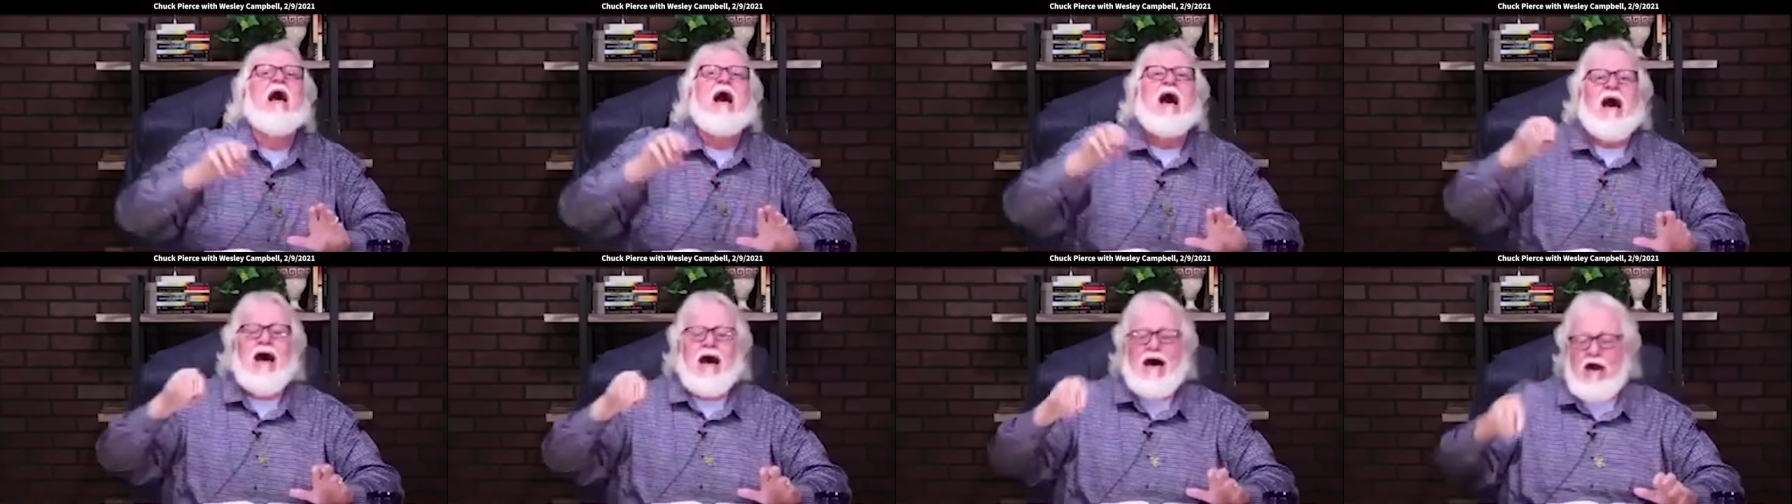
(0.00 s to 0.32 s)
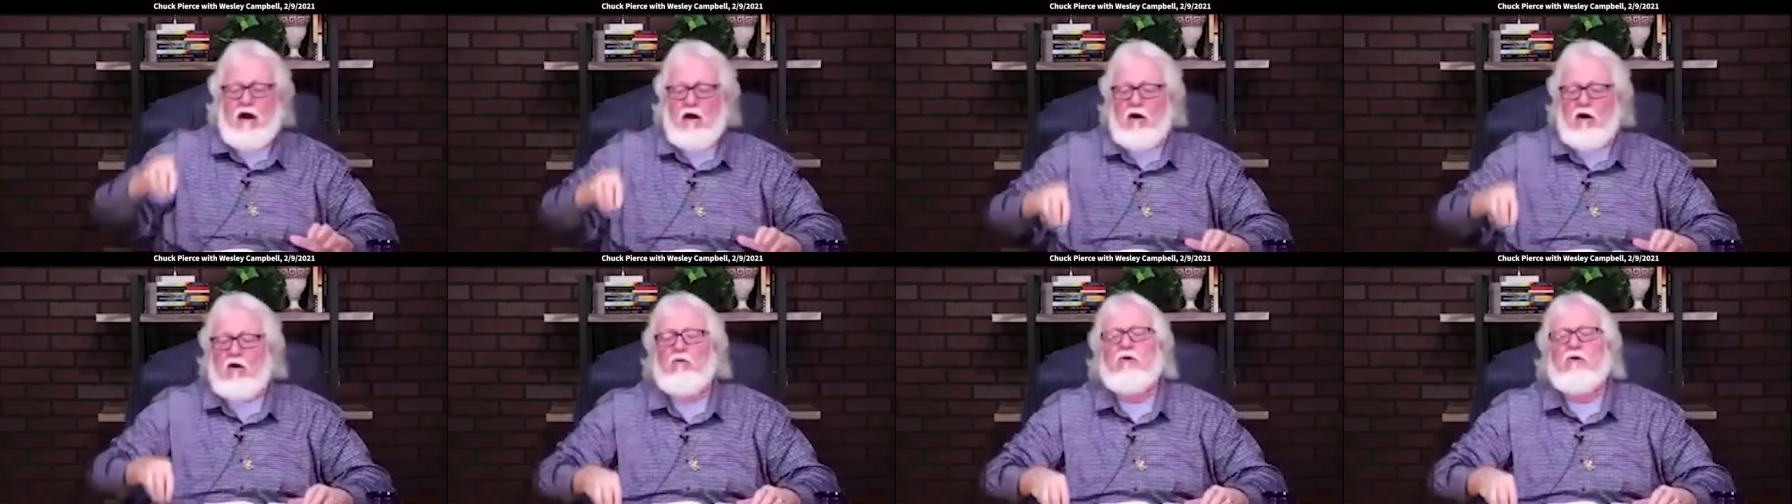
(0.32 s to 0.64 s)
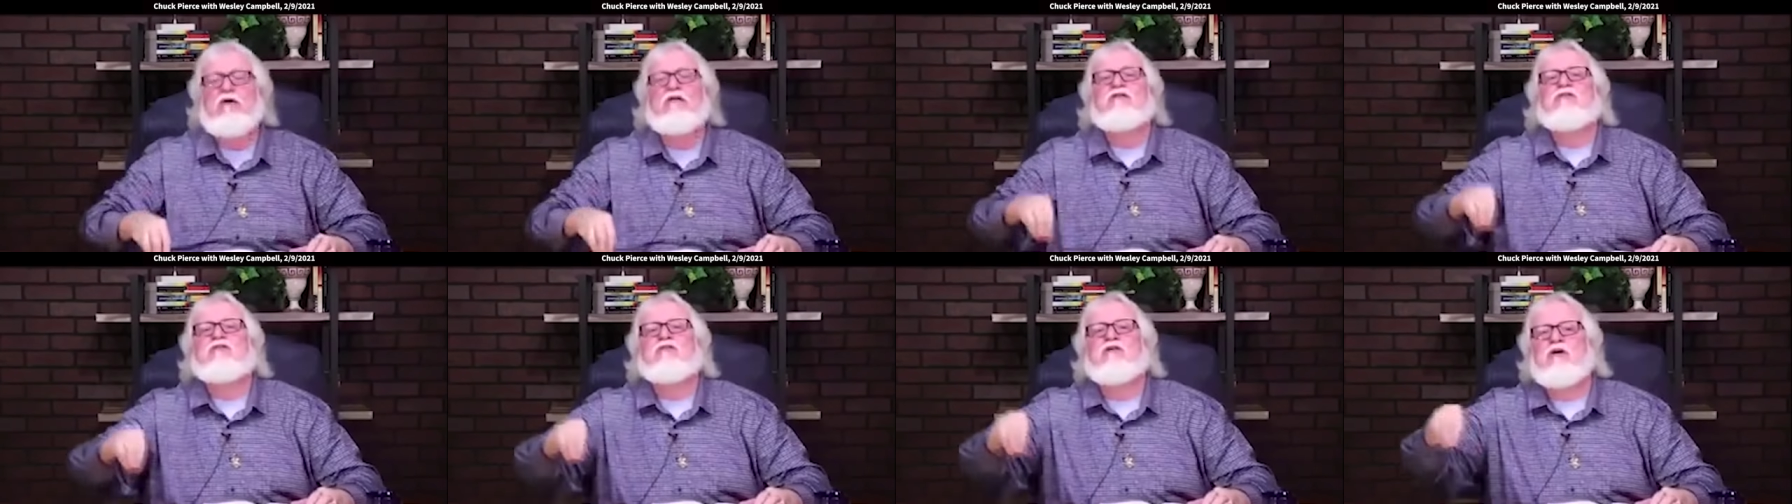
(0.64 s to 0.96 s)
I
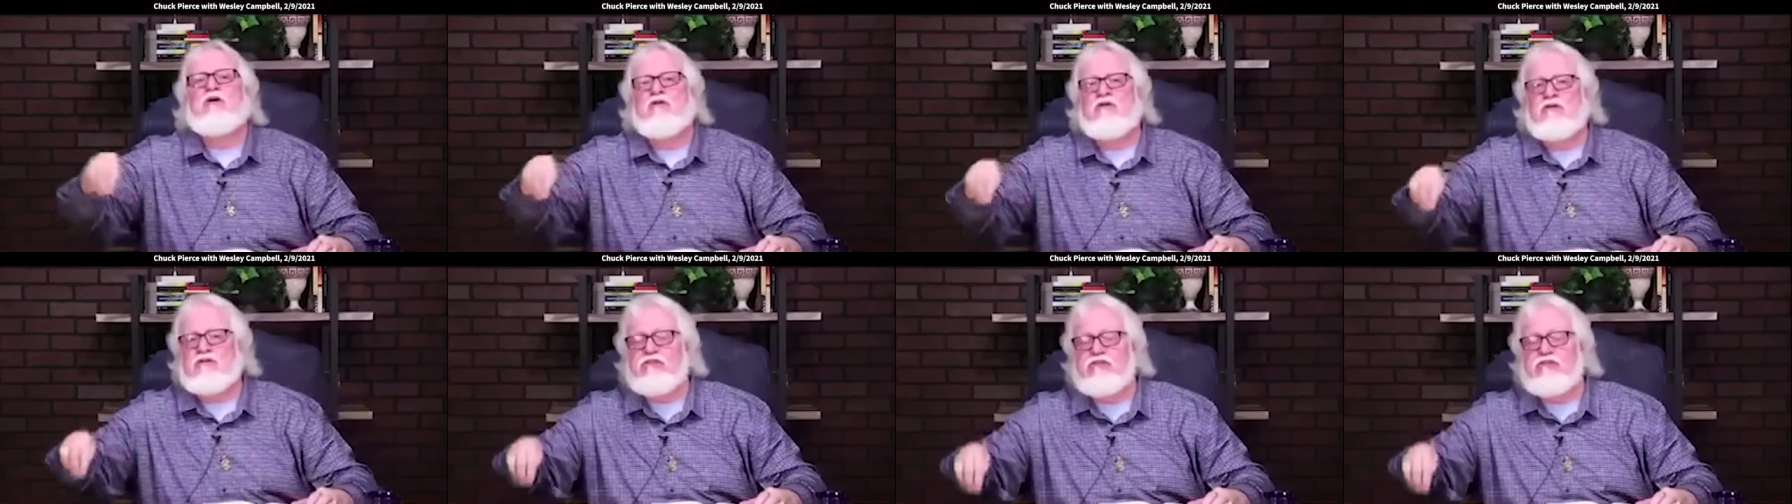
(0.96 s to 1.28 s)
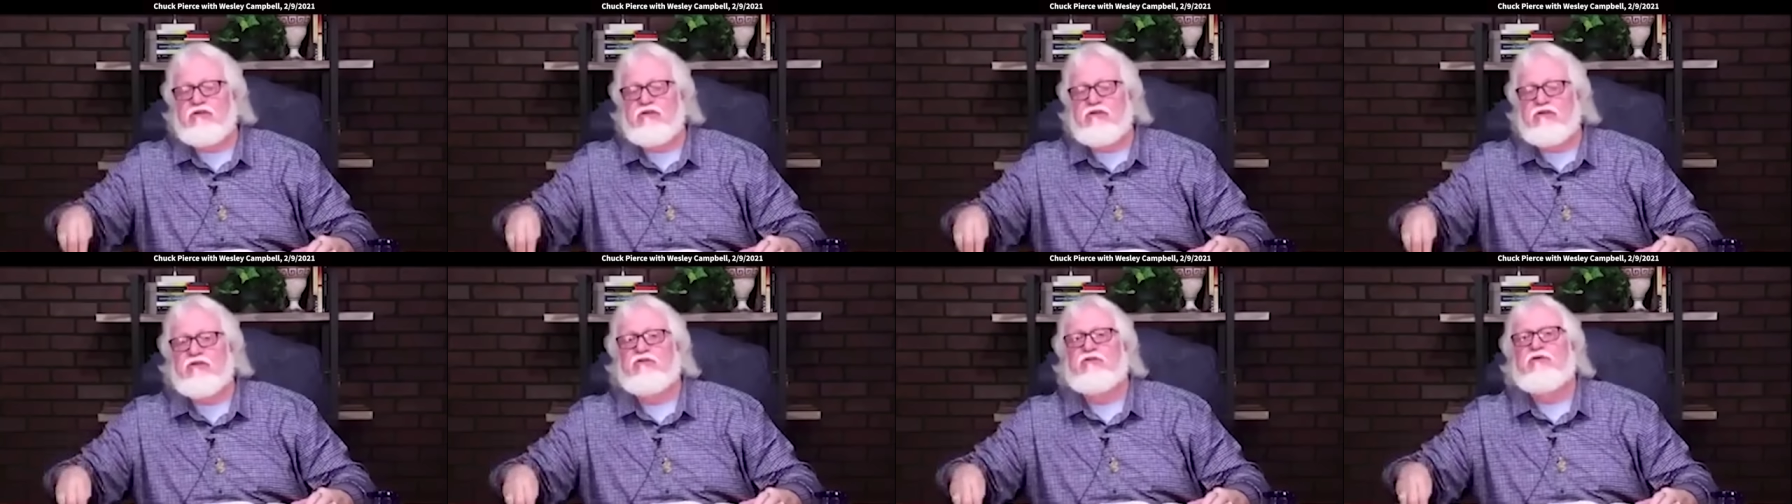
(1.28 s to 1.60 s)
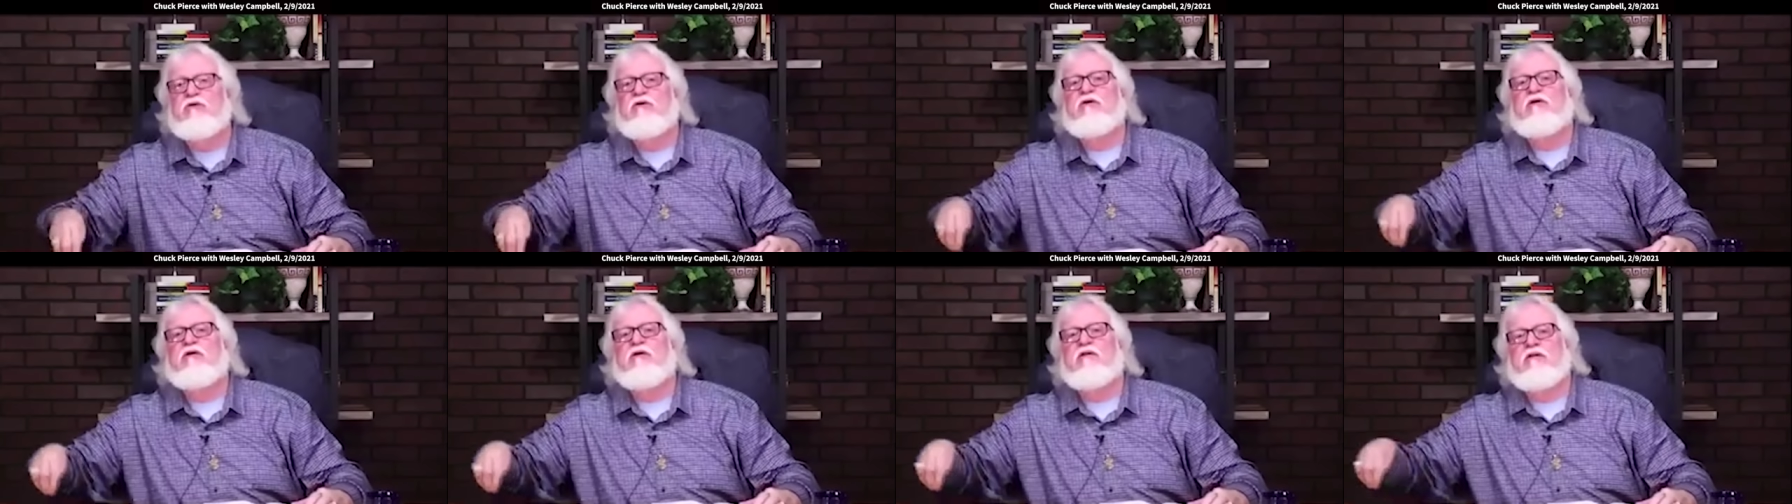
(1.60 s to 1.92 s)
always noticed the
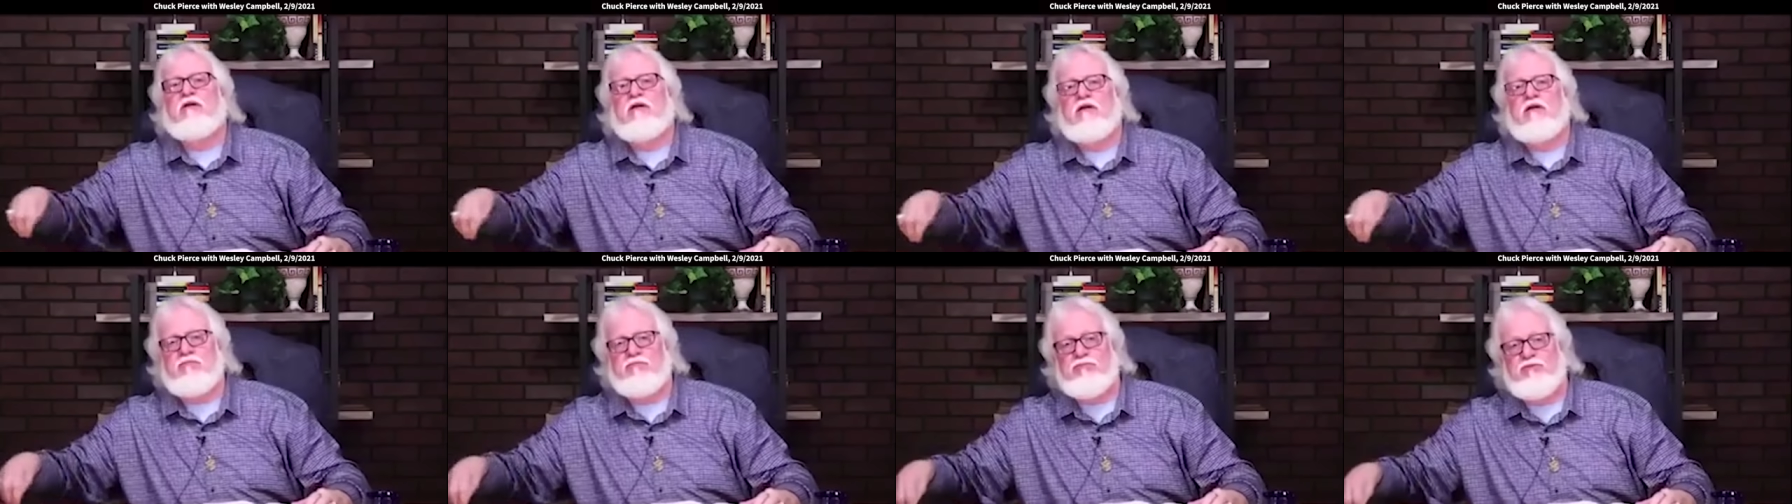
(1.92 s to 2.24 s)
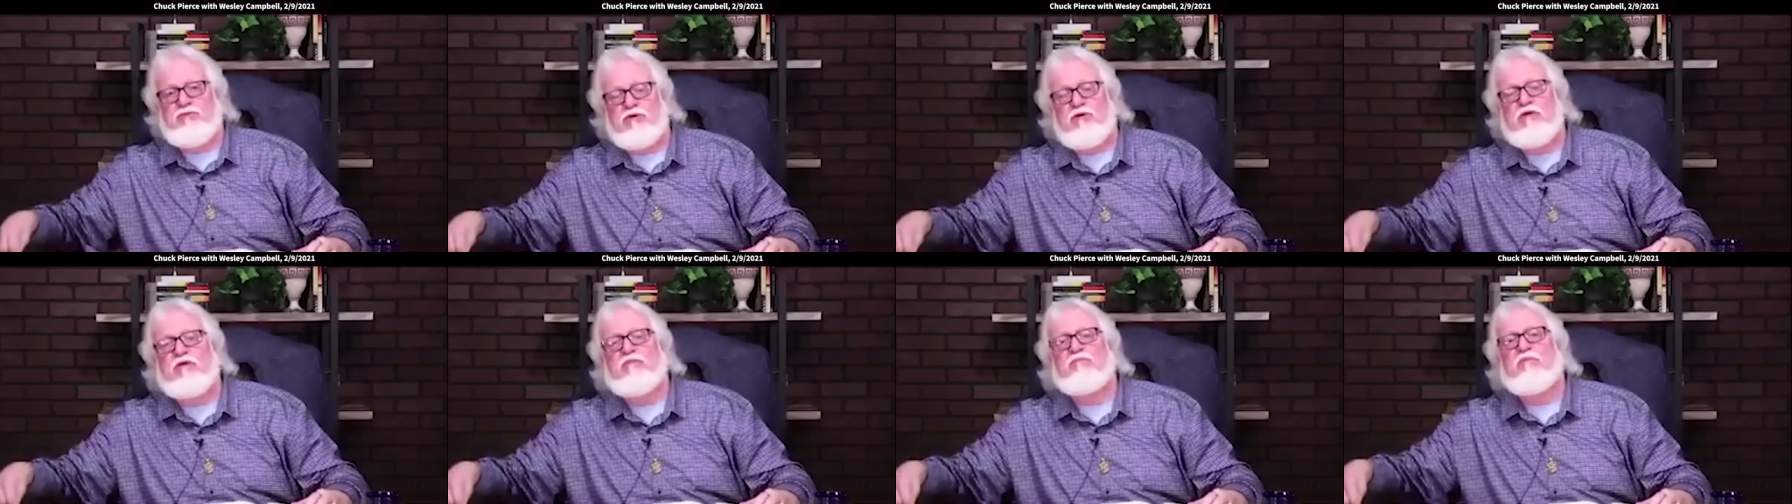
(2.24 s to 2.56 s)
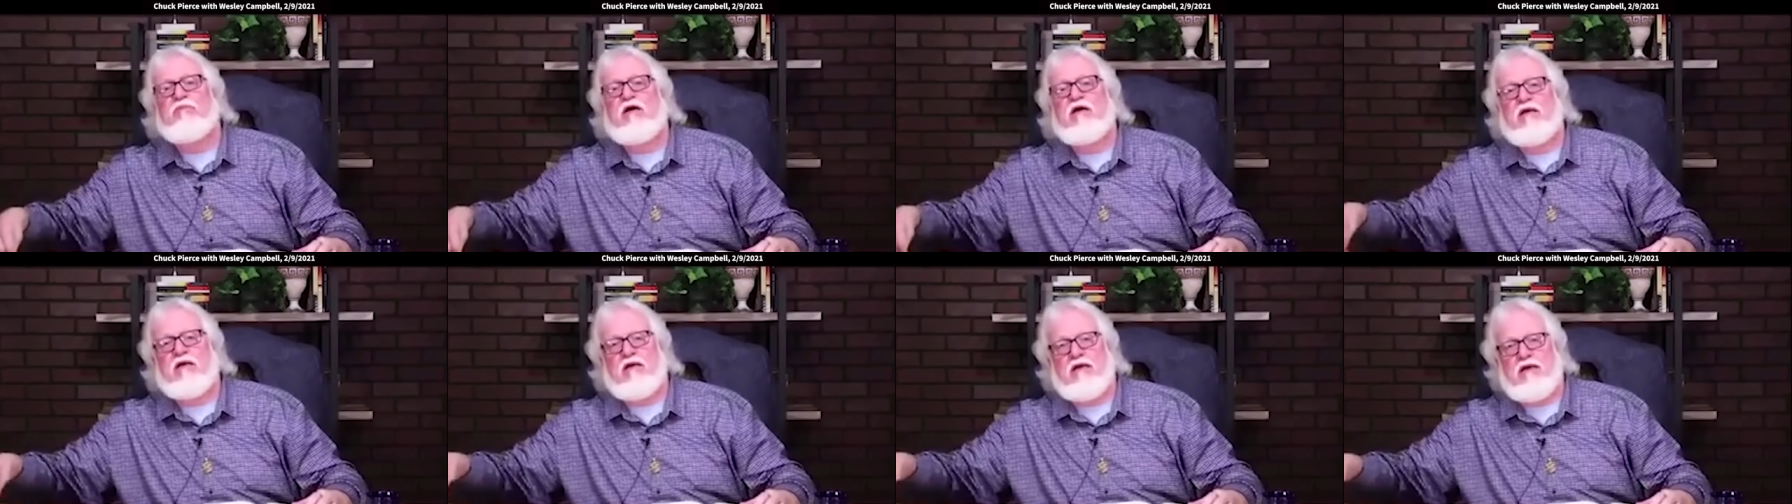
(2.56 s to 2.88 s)
authority that he put in
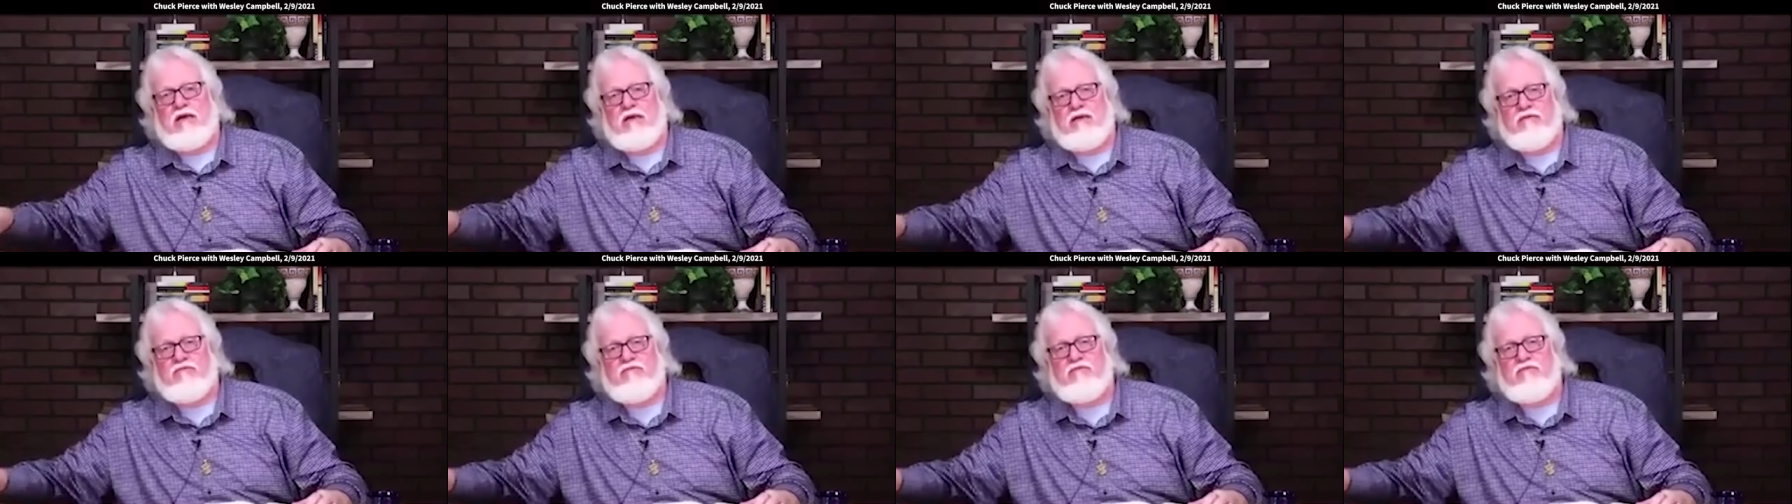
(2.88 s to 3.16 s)
my life,